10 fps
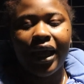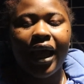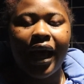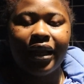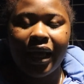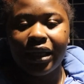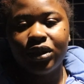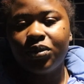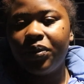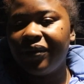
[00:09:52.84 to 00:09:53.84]
And he
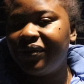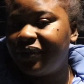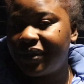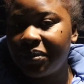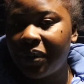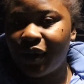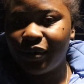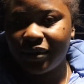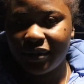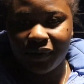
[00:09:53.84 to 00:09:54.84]
had to pay
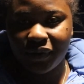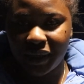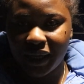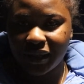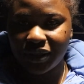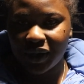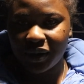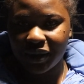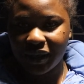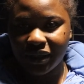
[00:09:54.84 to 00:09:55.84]
£50 for the
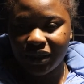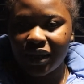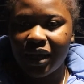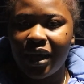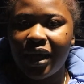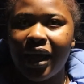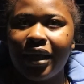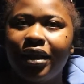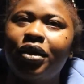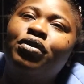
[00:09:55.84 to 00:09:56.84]
extra luggage.
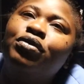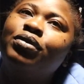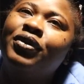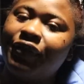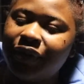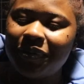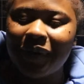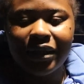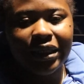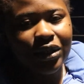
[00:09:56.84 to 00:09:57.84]
The
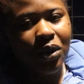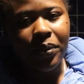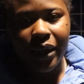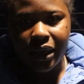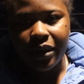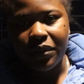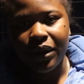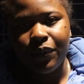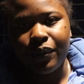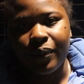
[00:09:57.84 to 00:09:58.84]
£50 is not paying
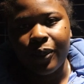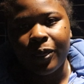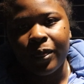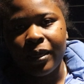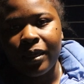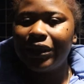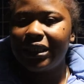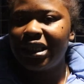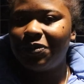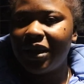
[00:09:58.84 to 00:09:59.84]
me.
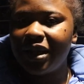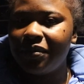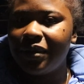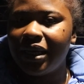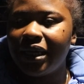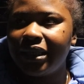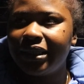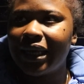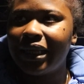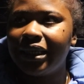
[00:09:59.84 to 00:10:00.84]
What is paining me
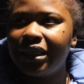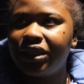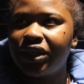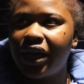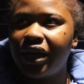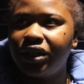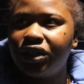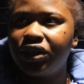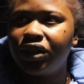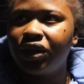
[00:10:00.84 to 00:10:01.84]
is that they
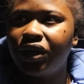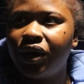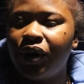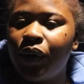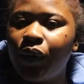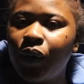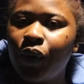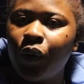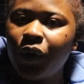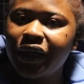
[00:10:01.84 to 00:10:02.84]
charge
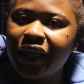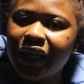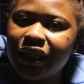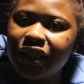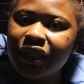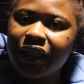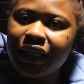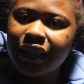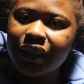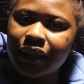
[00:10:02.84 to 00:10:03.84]
1 kg